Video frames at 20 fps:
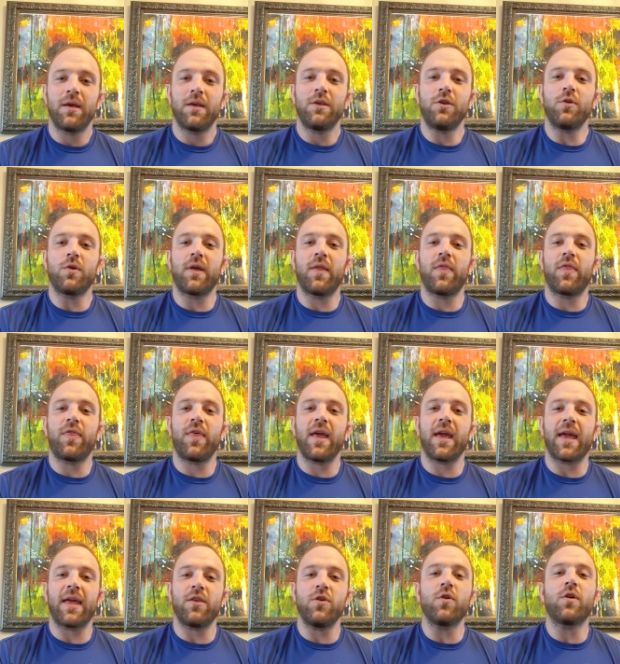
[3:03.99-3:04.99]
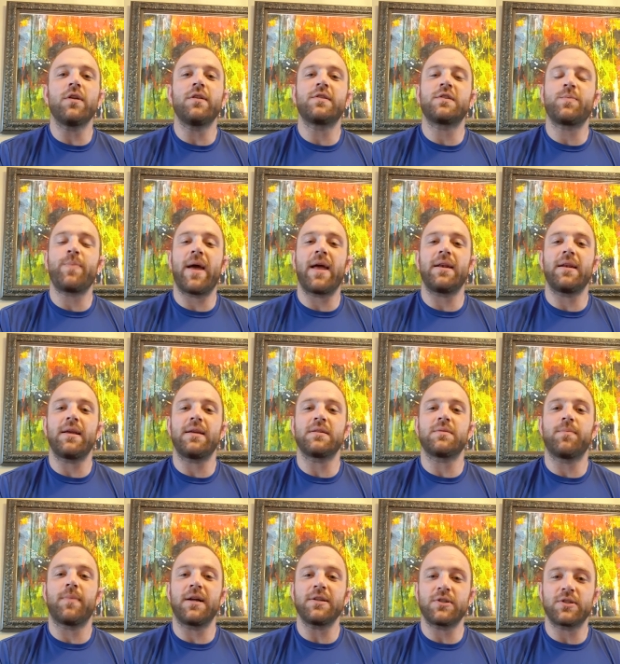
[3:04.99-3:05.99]
You can spend
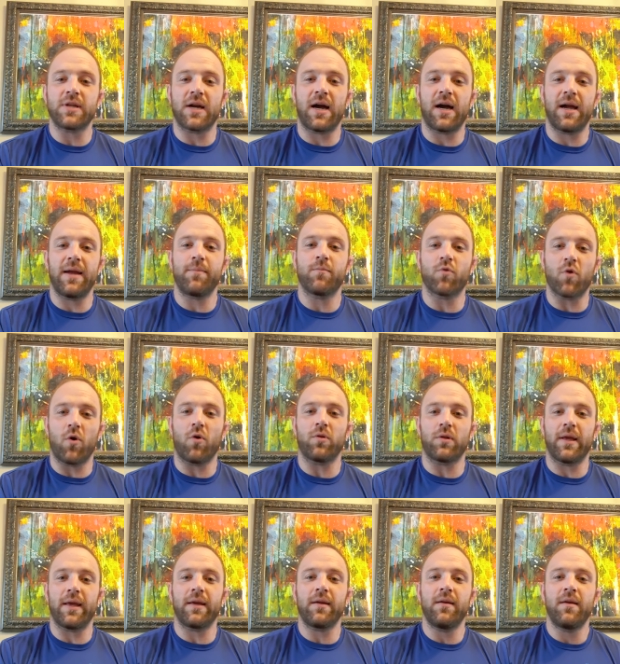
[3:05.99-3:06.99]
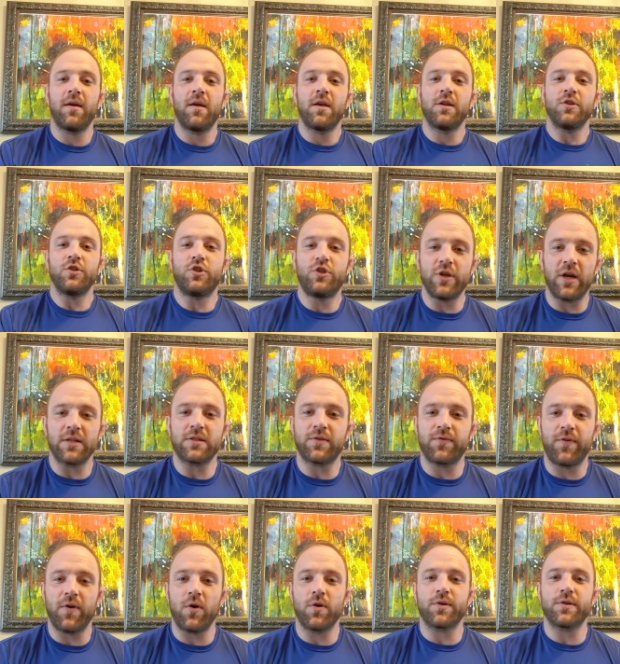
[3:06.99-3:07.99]
as much time rolling
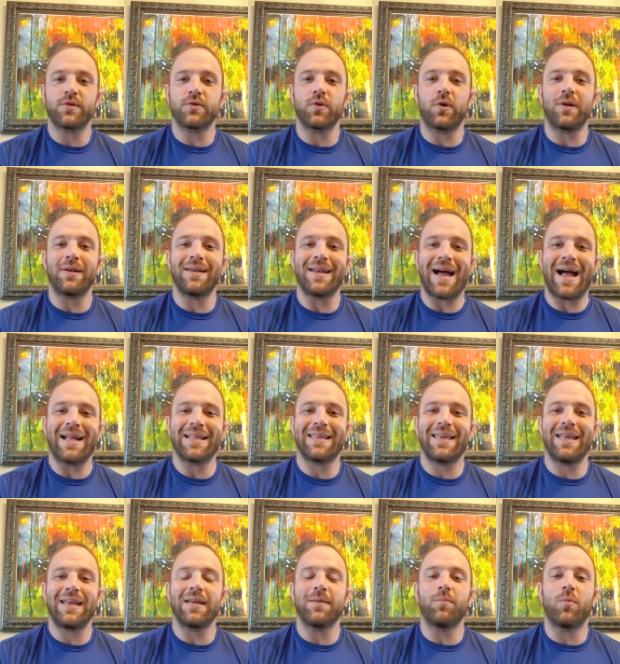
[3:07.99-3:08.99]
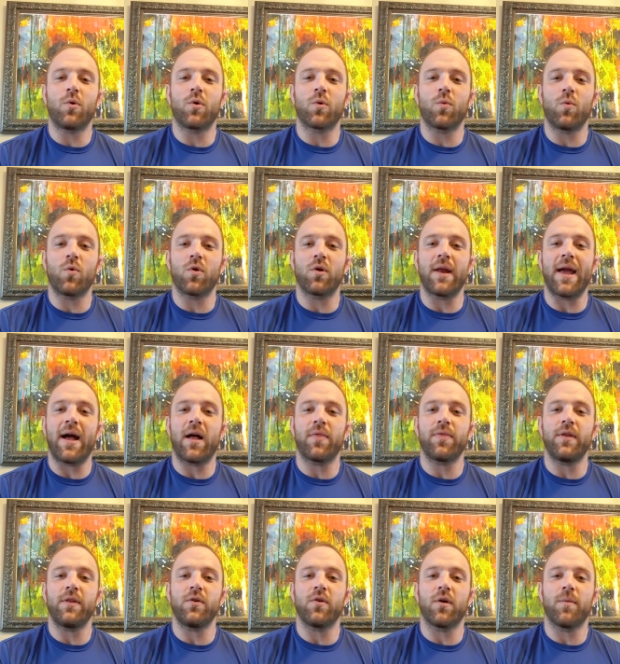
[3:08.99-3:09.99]
just focused on not getting more worn
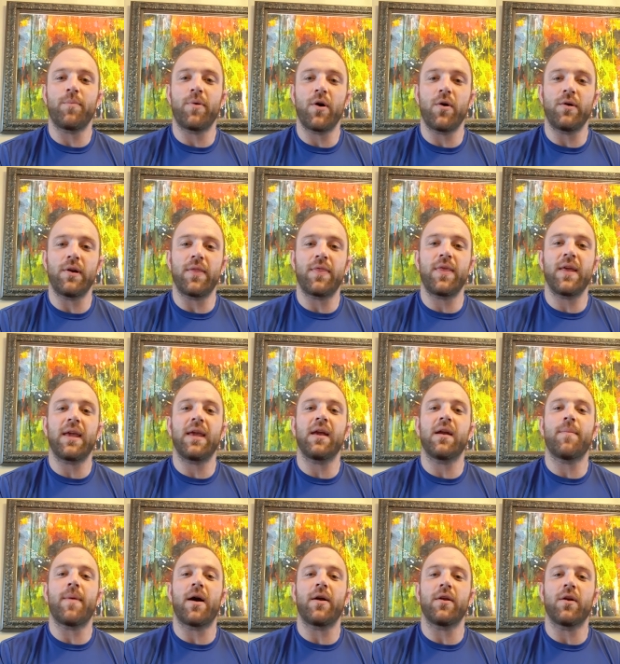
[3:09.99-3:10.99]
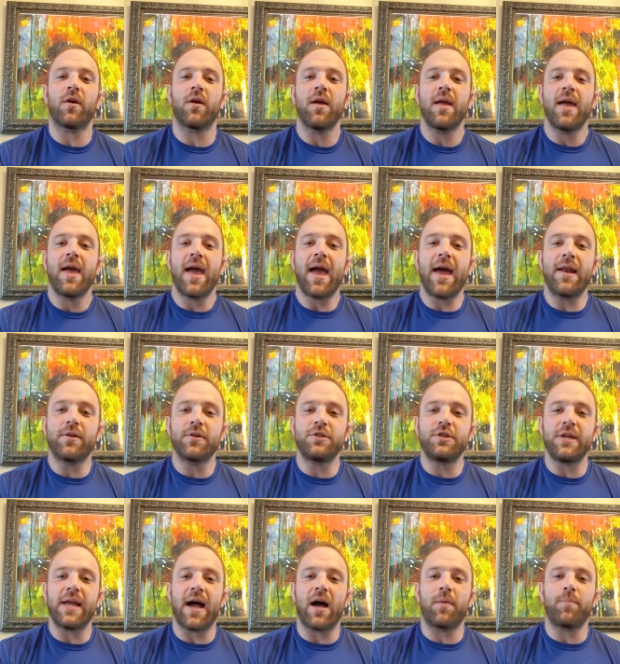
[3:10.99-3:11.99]
out than your opponent, thinking about your
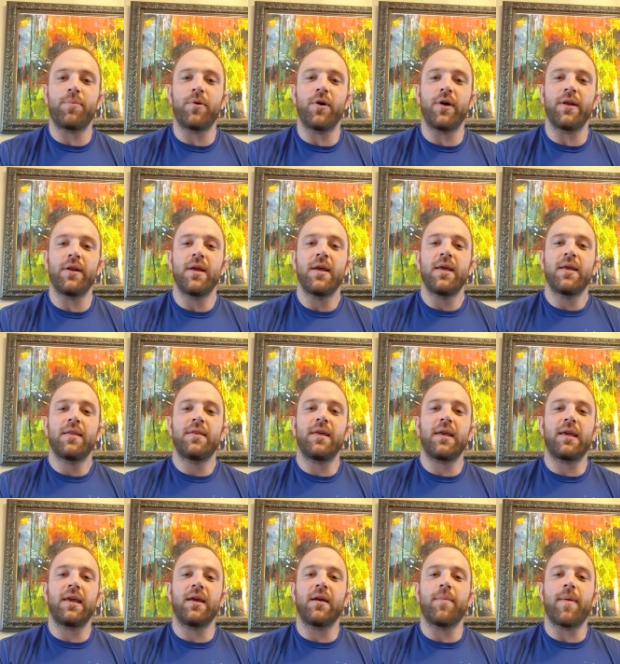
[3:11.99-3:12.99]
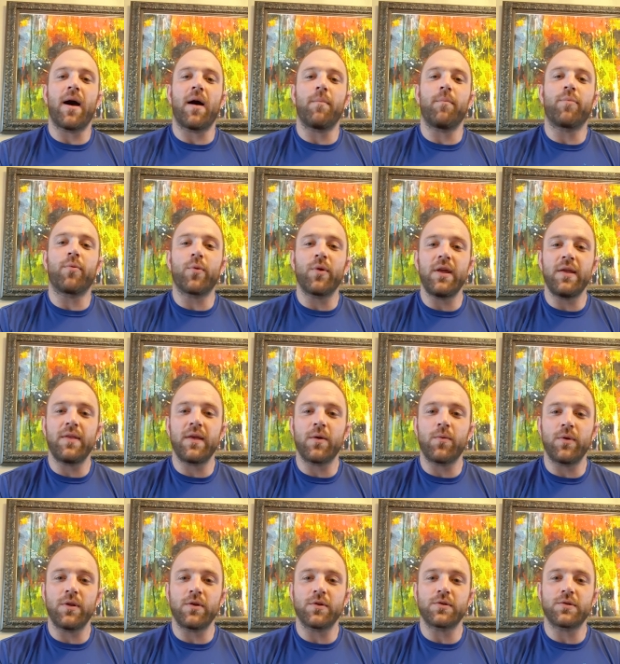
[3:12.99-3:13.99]
energy output, thinking about
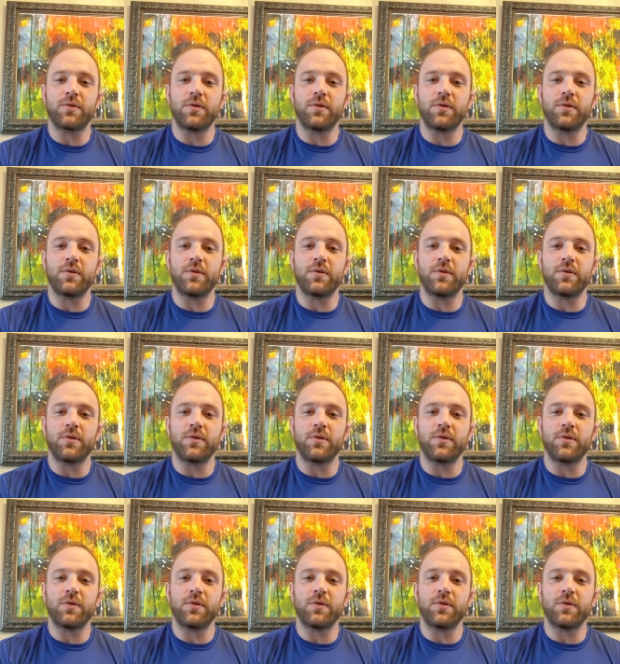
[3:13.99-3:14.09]
breathing when you're,